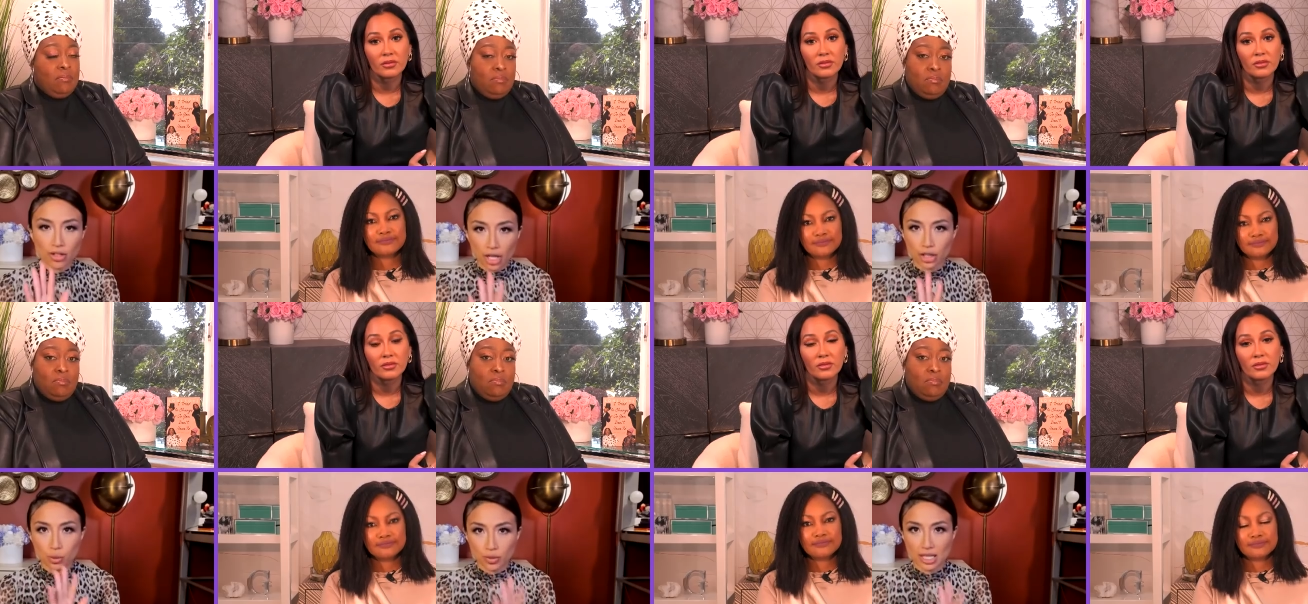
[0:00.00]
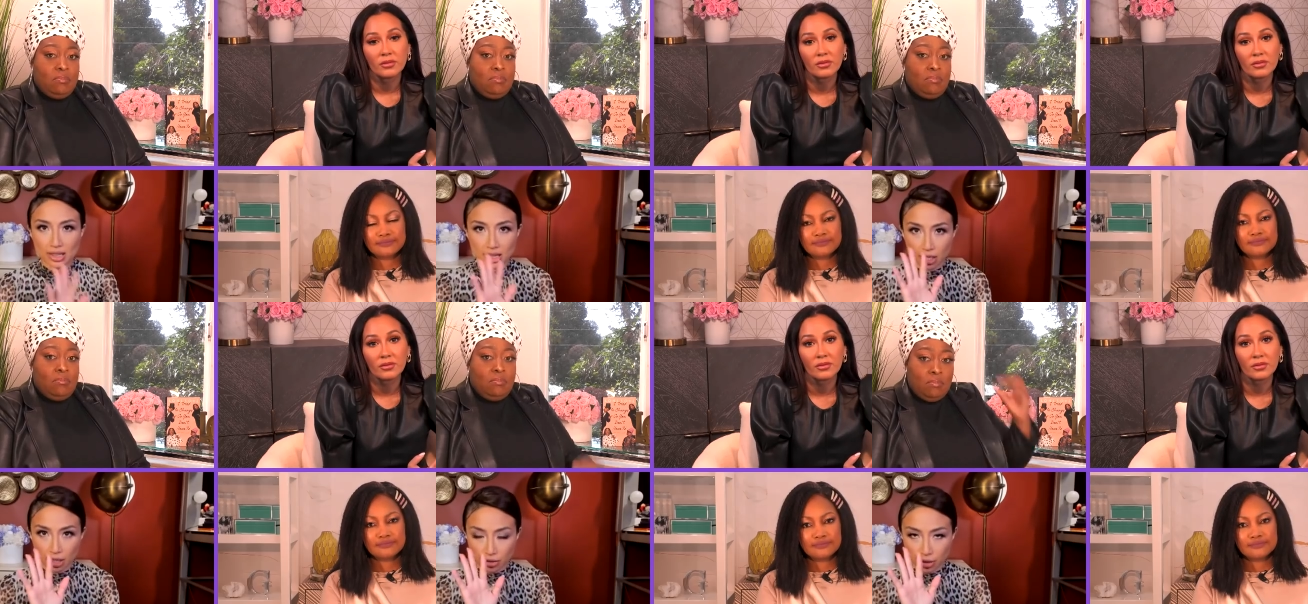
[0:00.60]
Speaker 1: or not you think
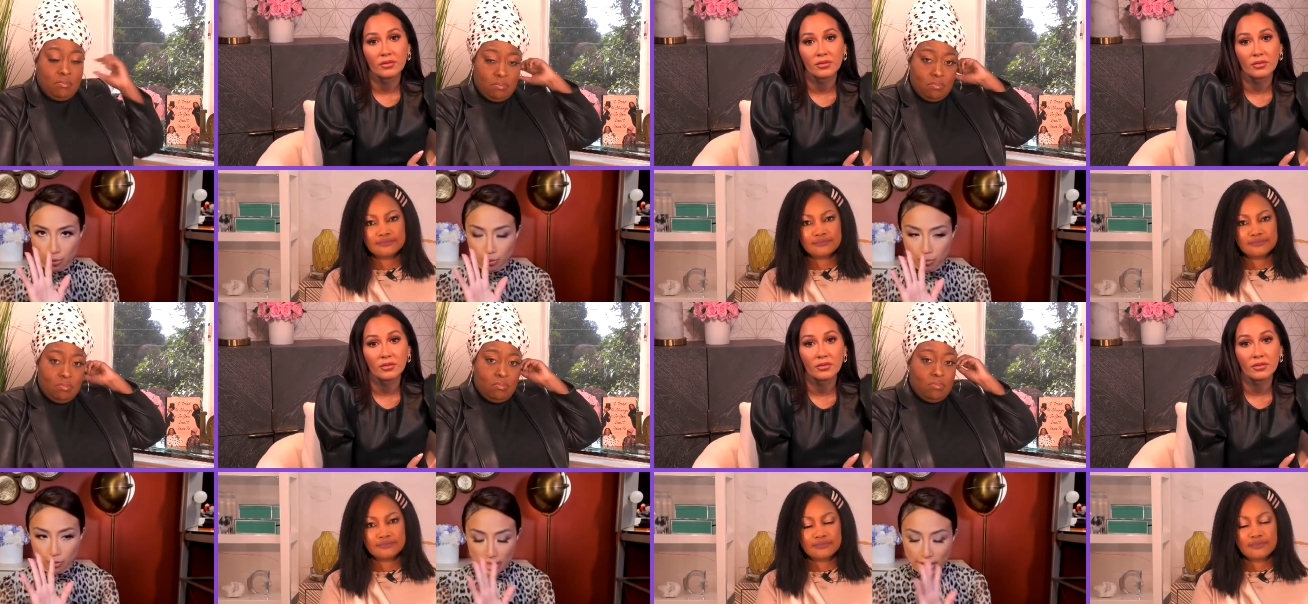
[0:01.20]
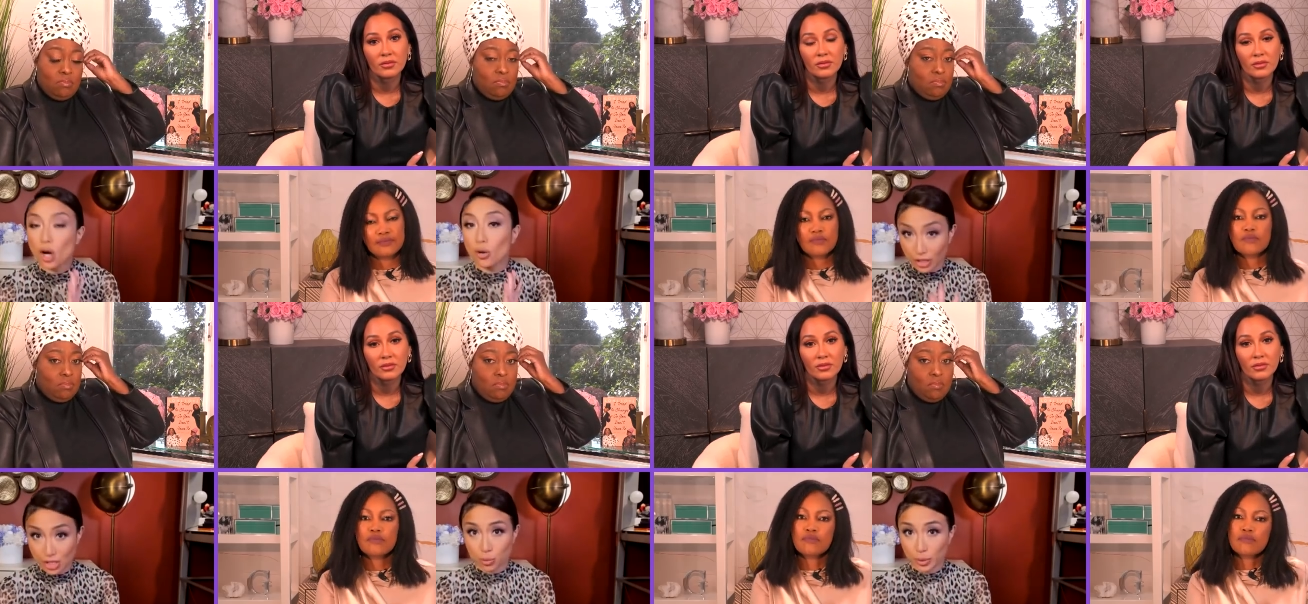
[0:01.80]
the, the, that COVID is